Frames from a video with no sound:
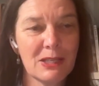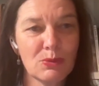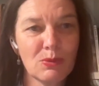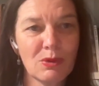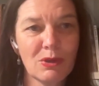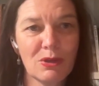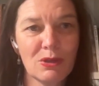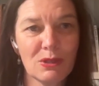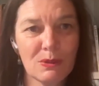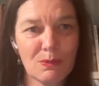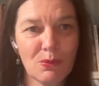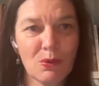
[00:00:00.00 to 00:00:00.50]
we
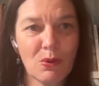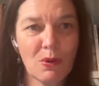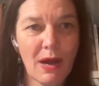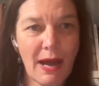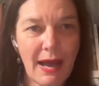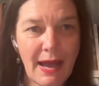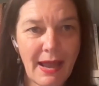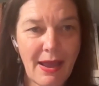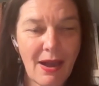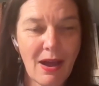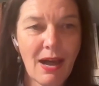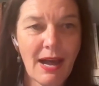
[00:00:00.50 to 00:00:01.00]
use more
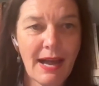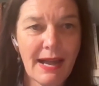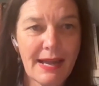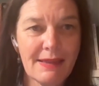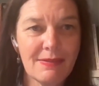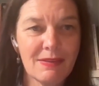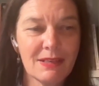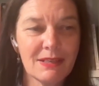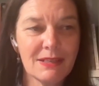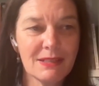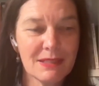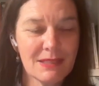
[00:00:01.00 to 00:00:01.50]
AI
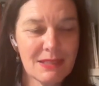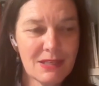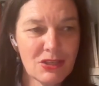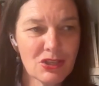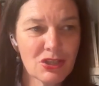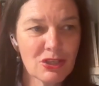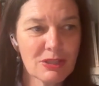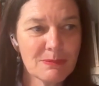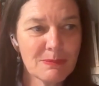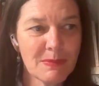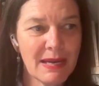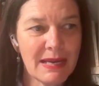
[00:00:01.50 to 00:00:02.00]
in the
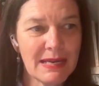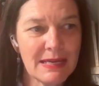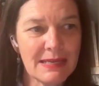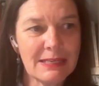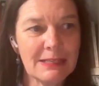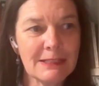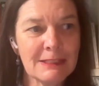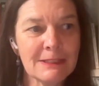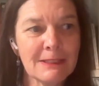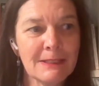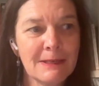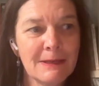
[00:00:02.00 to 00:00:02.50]

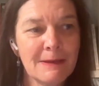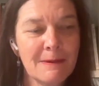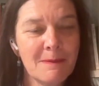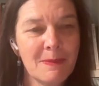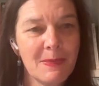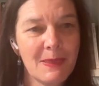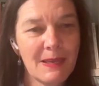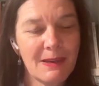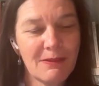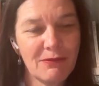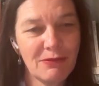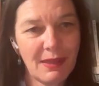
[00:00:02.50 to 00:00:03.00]
decision-making,
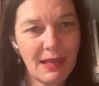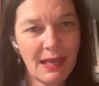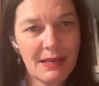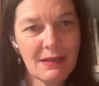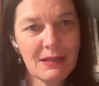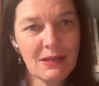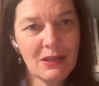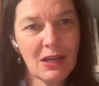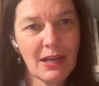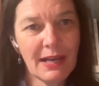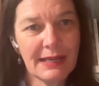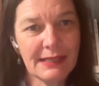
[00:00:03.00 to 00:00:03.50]
if the
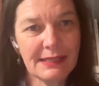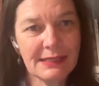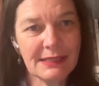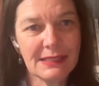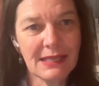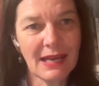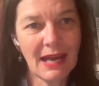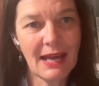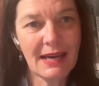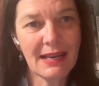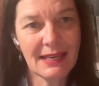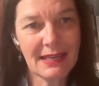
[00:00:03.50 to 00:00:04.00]
underlying
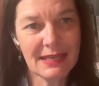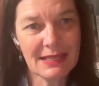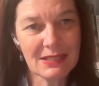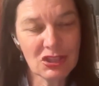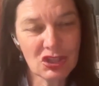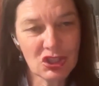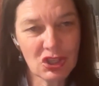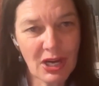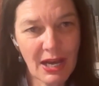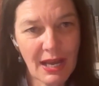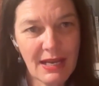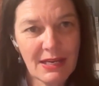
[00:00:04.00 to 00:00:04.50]
data gets
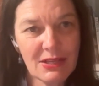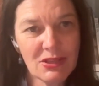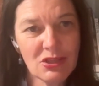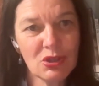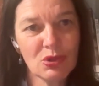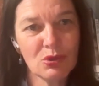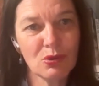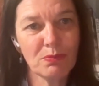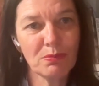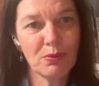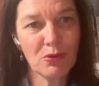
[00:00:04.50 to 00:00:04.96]
changed or